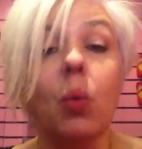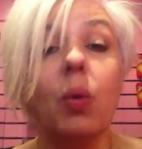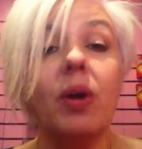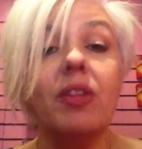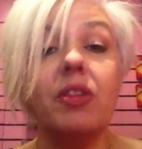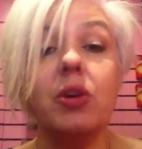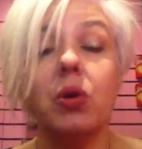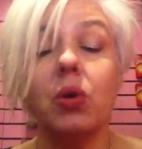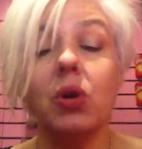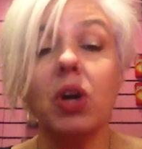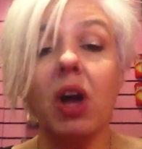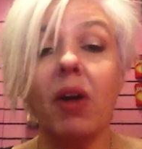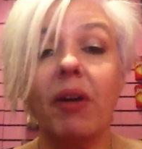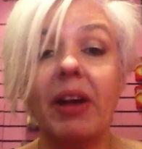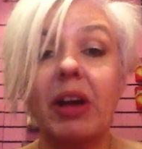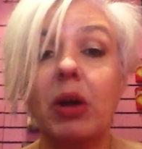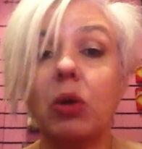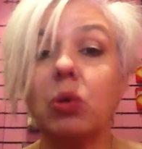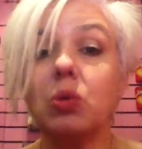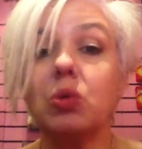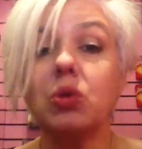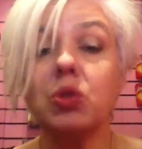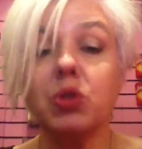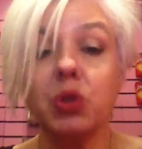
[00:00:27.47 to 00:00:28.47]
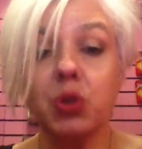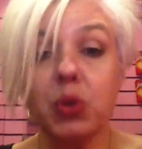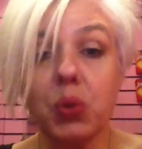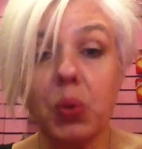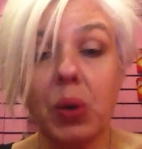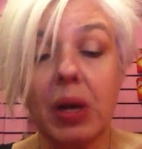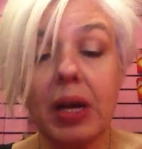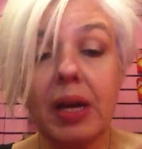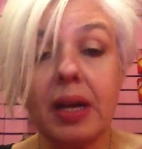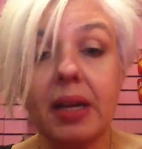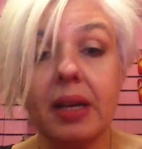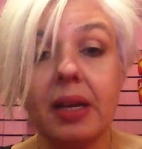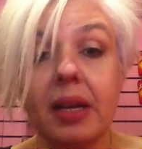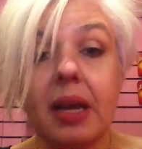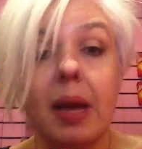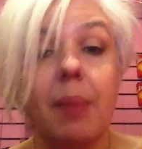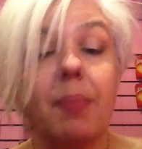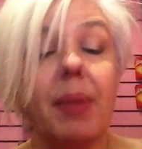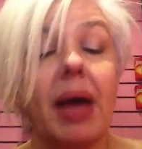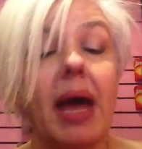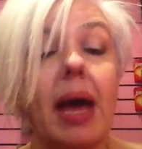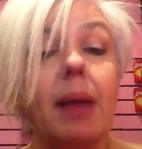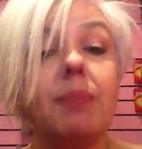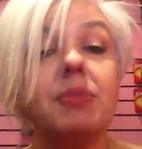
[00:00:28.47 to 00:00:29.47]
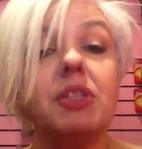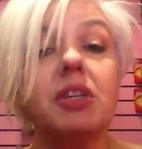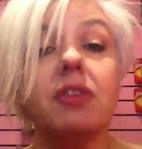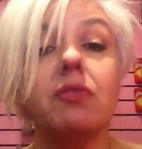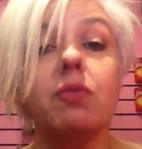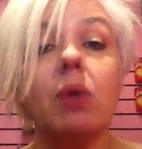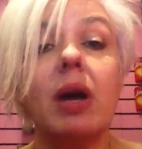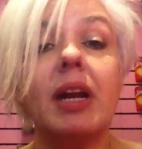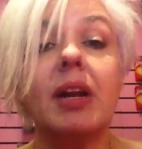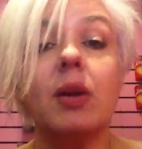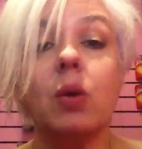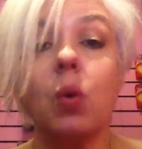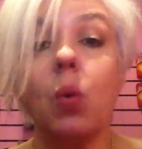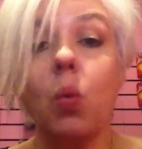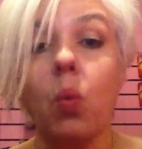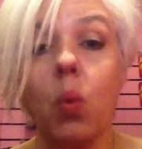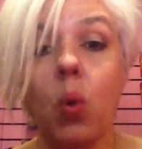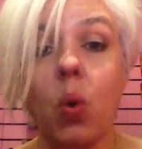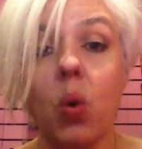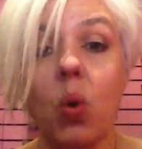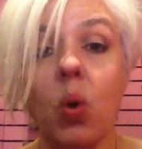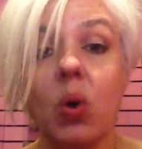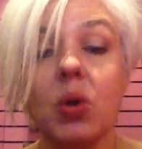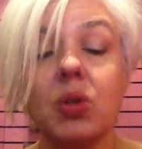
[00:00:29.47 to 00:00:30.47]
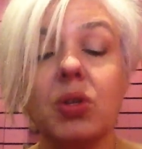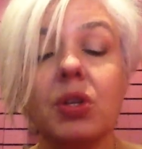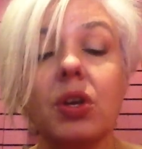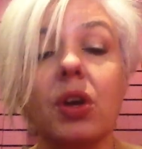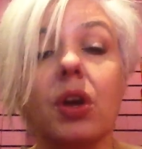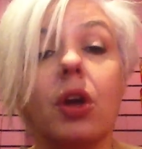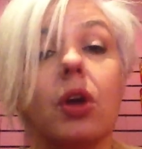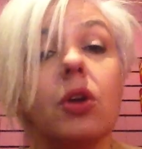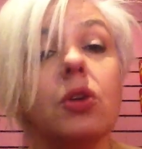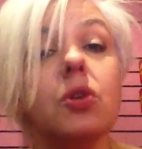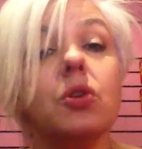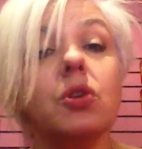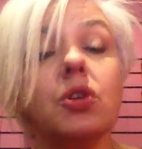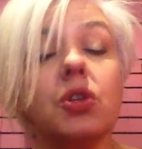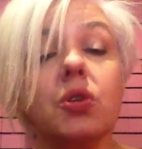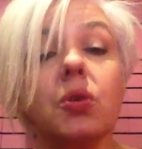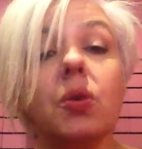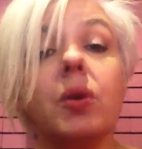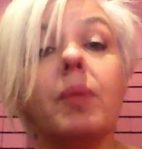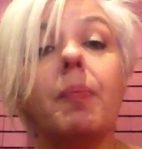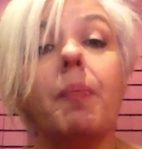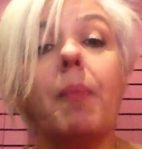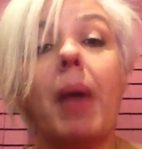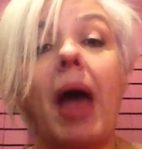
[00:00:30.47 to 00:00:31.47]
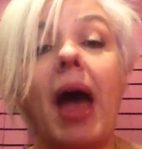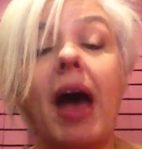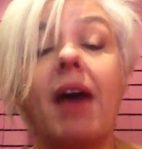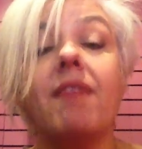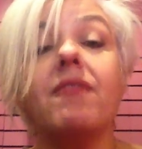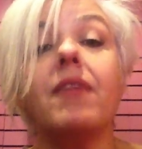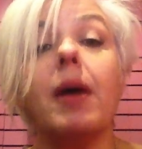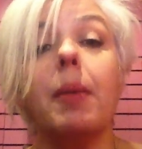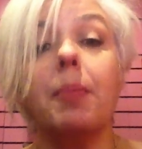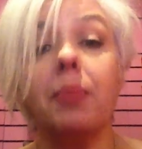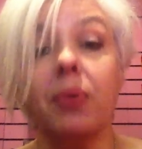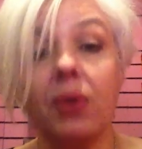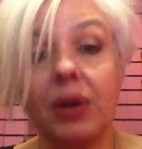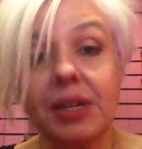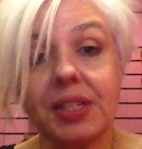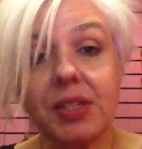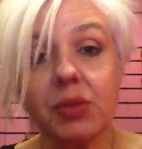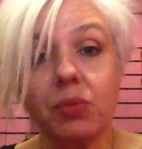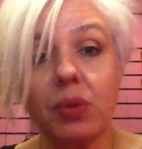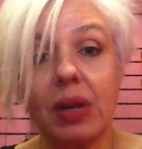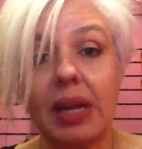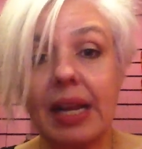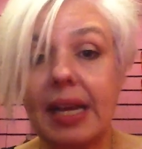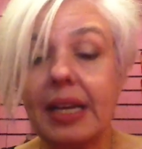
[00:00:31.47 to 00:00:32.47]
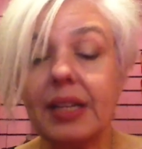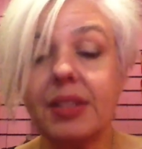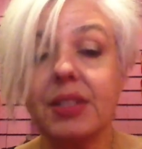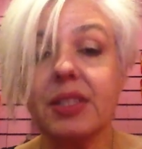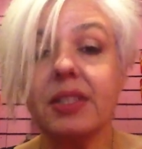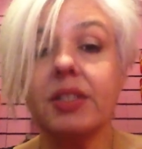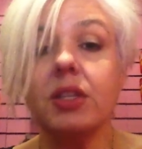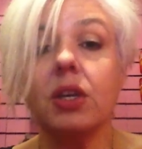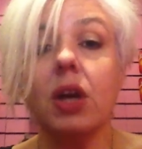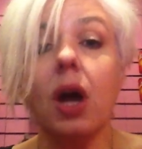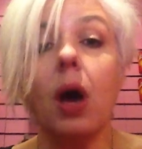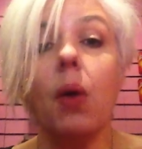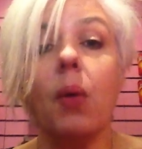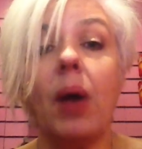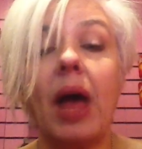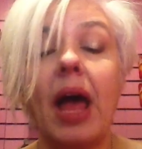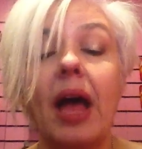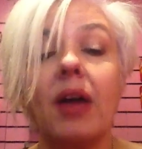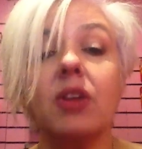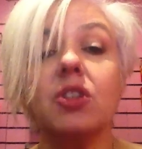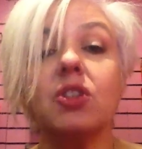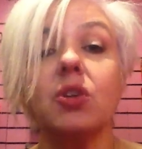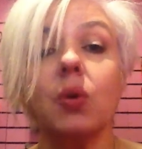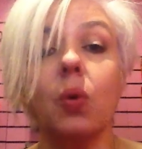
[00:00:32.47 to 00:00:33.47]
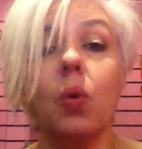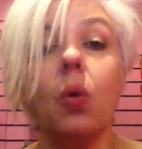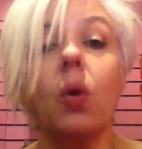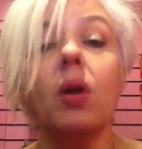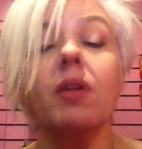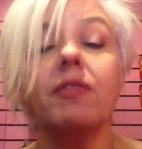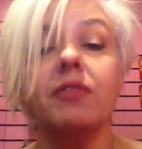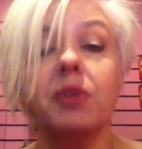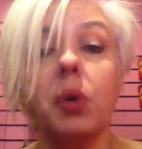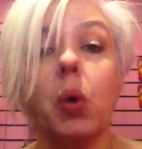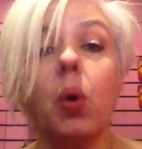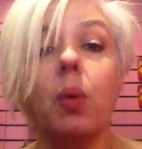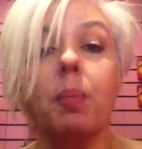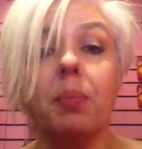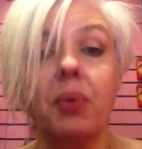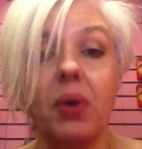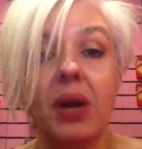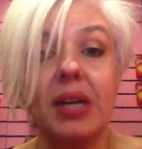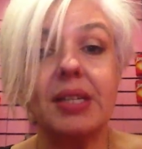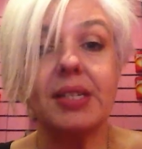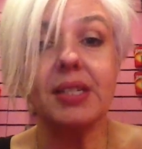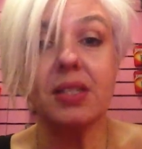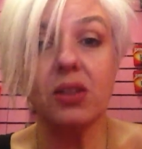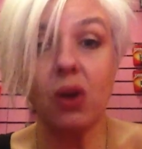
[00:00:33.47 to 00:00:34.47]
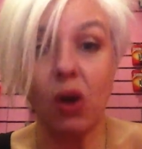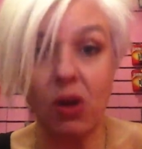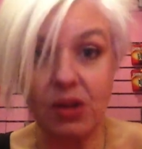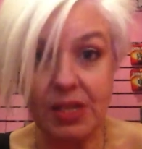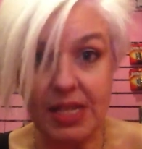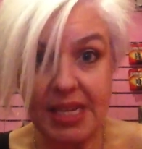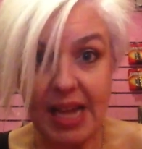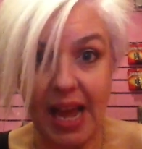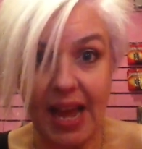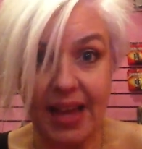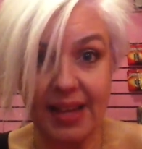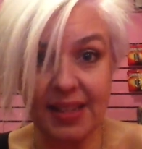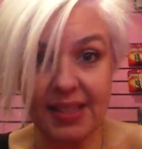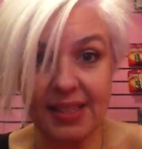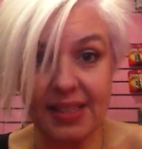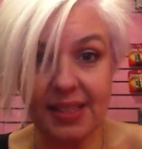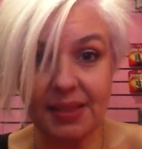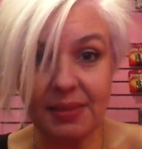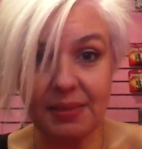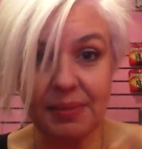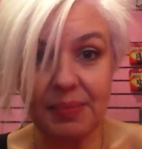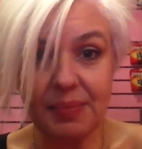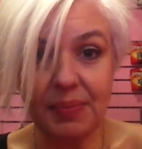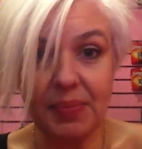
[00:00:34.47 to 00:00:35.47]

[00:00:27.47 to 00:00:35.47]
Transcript: whether you're going on tour, perhaps you've won an award, you should have a press release to go out to all of your press contacts.